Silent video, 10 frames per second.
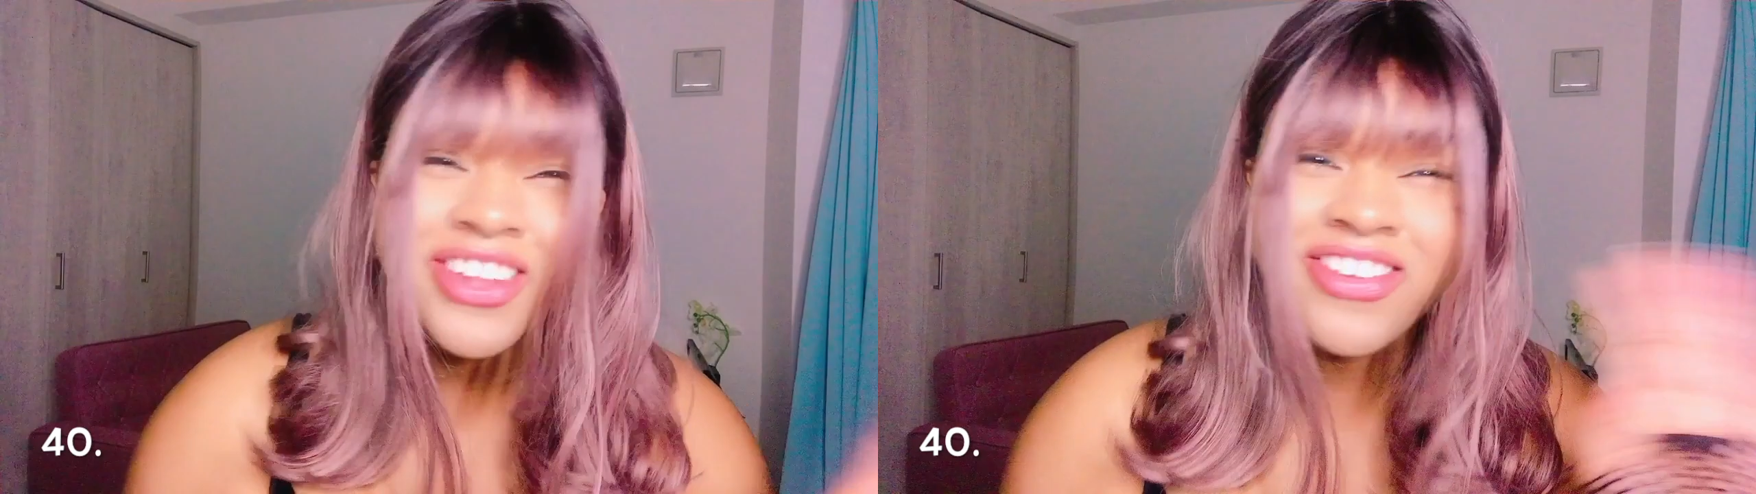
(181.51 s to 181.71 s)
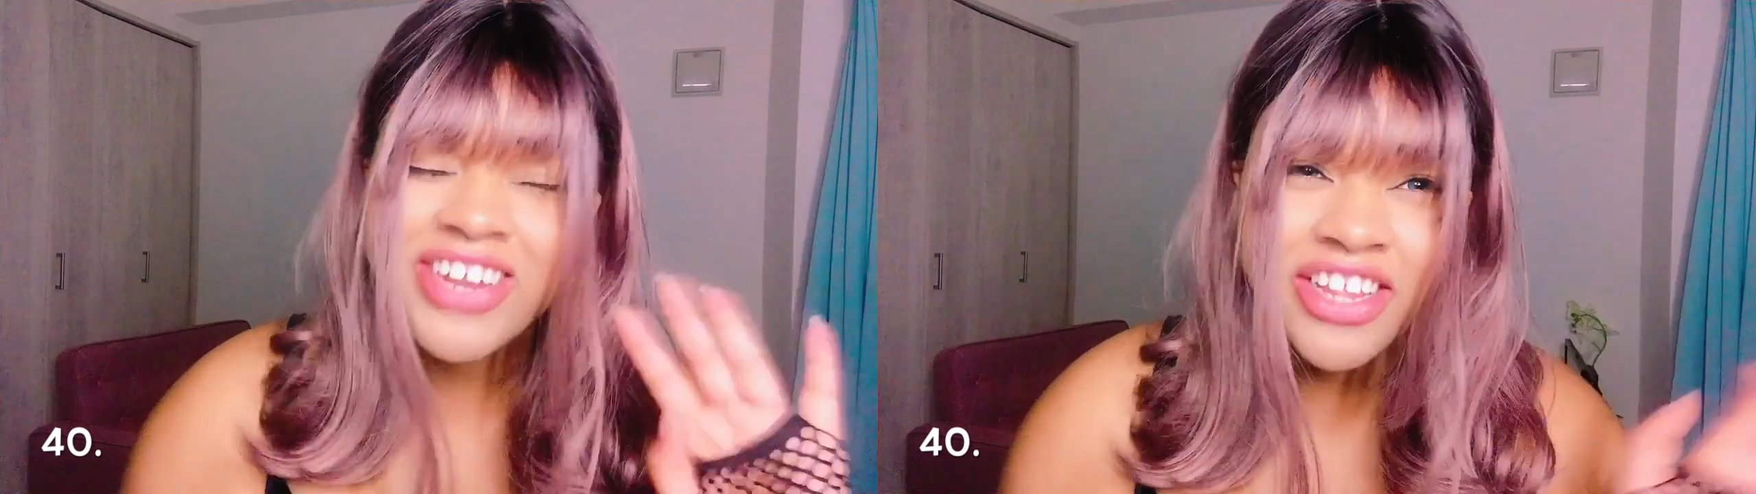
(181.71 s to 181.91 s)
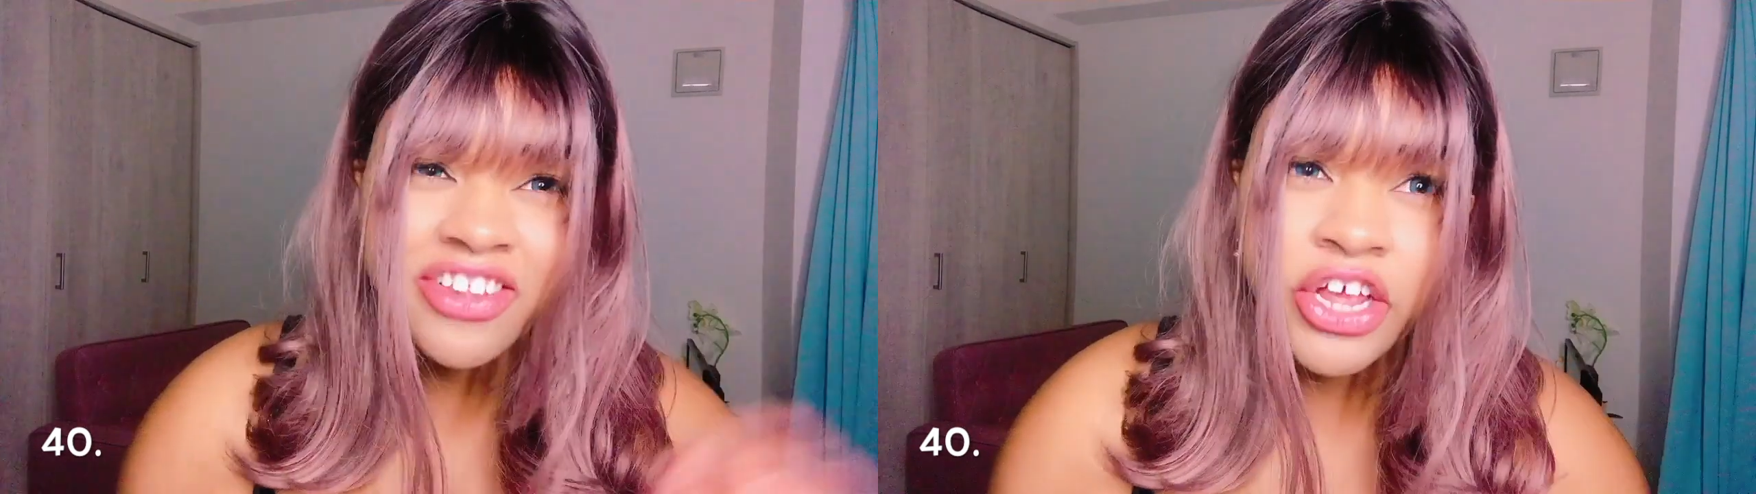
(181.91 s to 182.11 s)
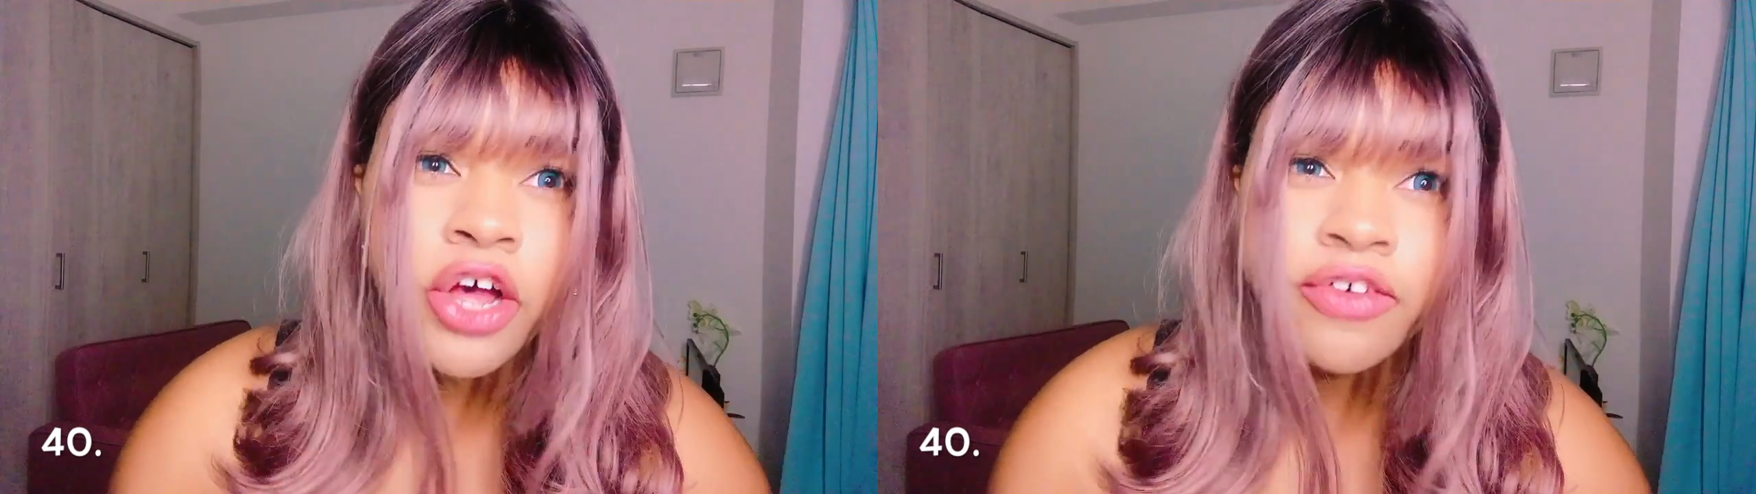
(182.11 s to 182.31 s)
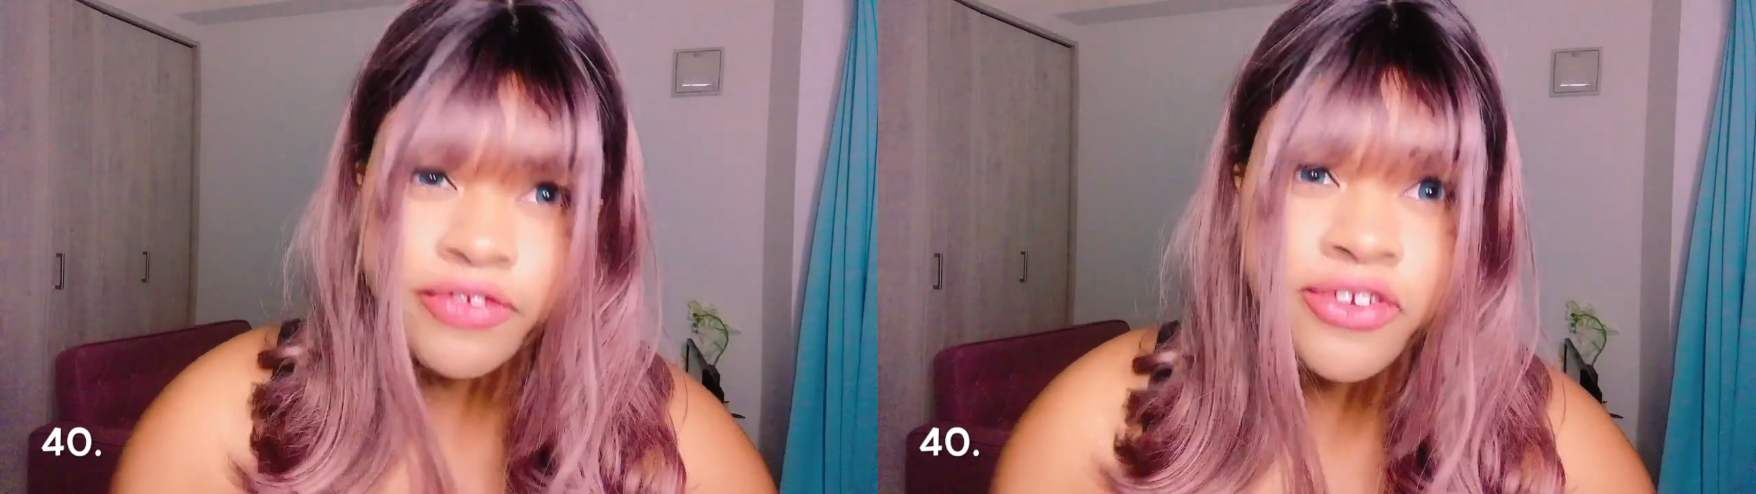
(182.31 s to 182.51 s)
You don't need to
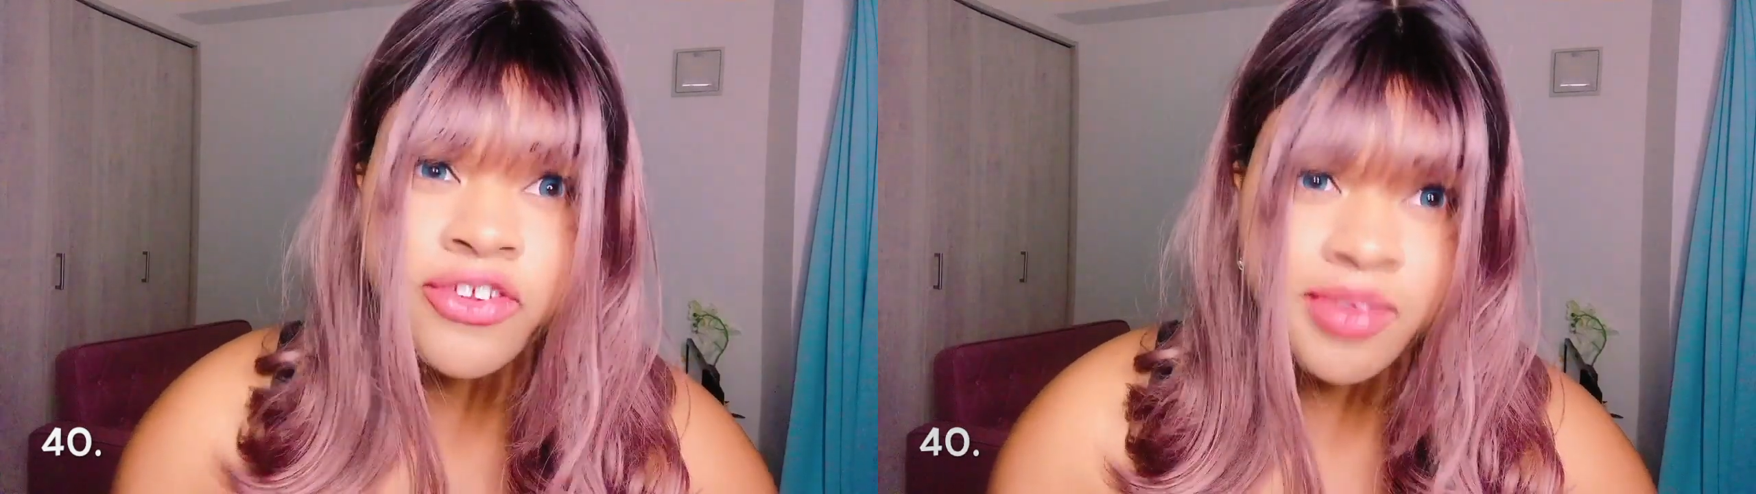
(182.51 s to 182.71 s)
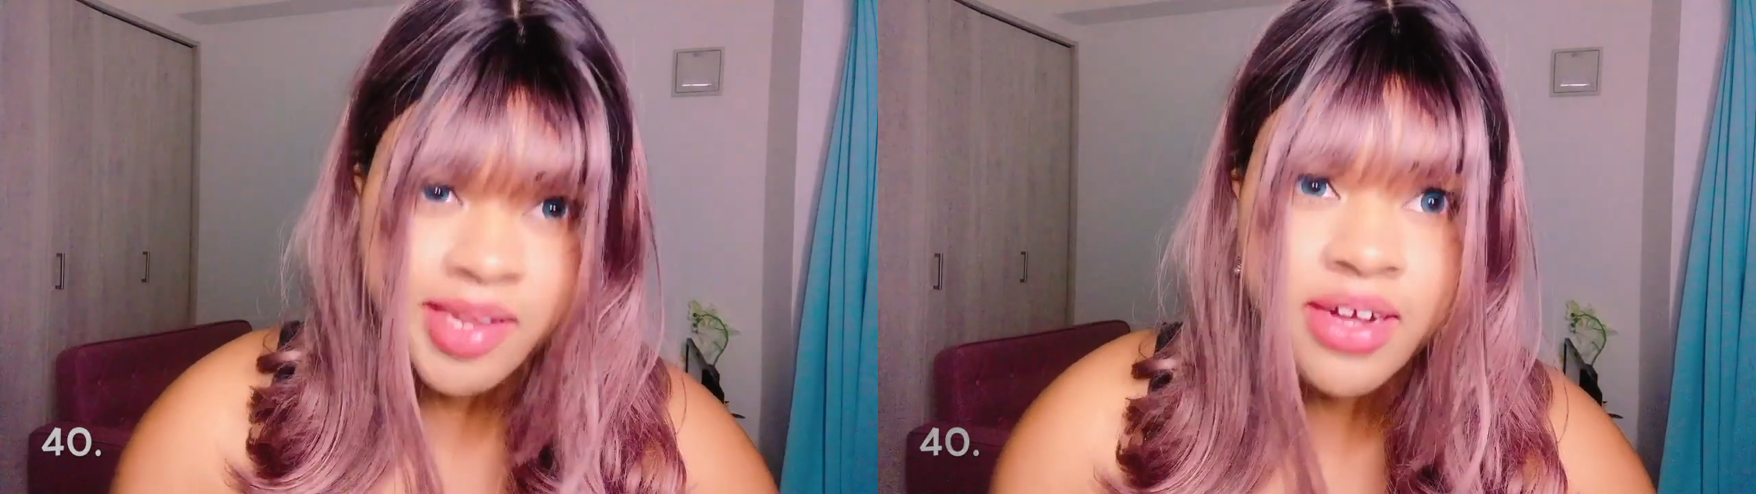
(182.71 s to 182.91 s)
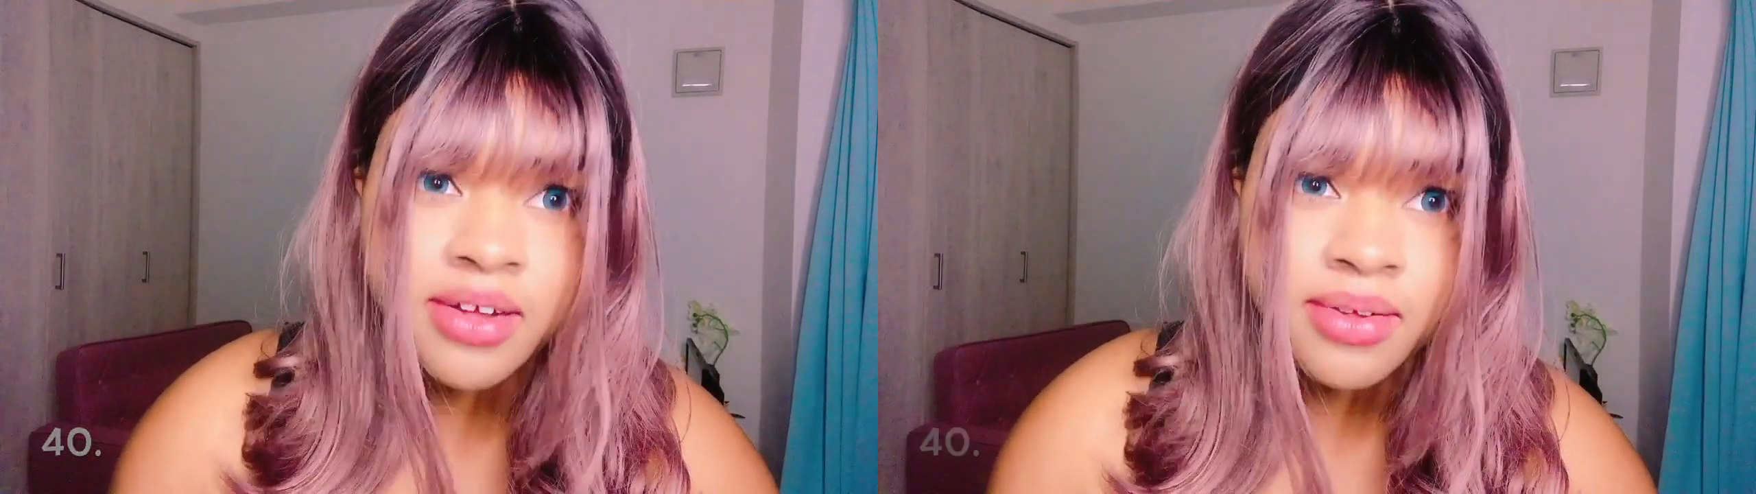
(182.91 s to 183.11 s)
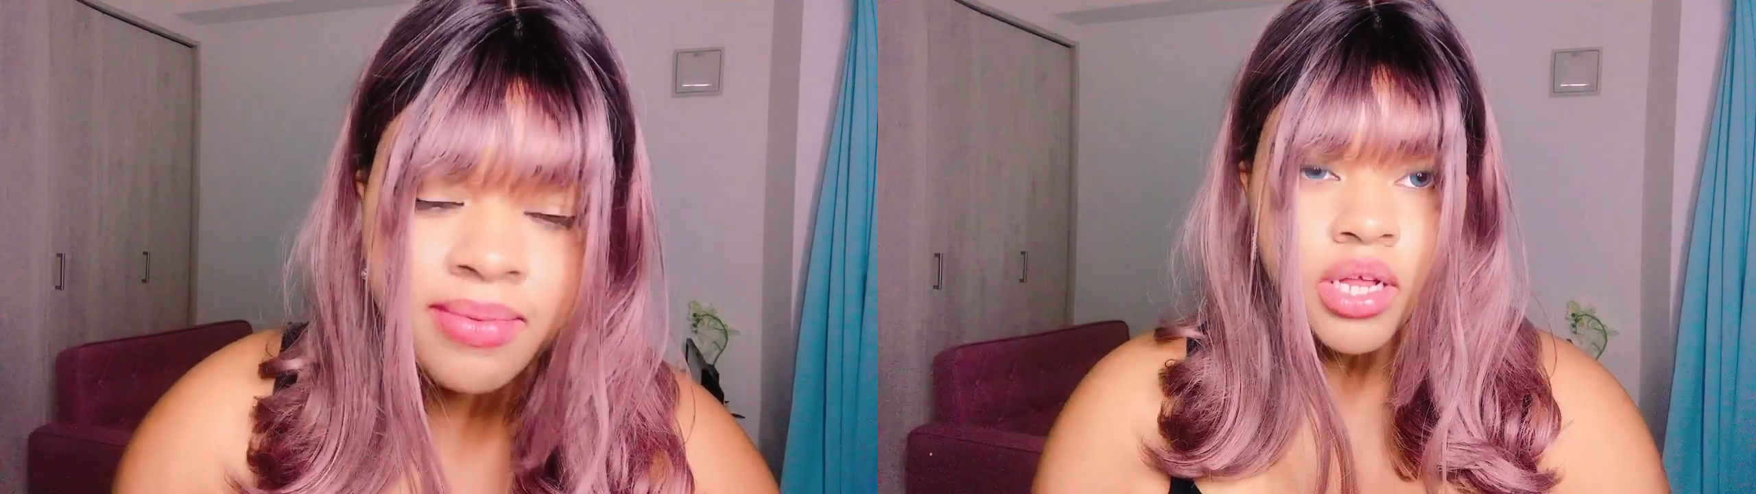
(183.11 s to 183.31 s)
take off your shoes here.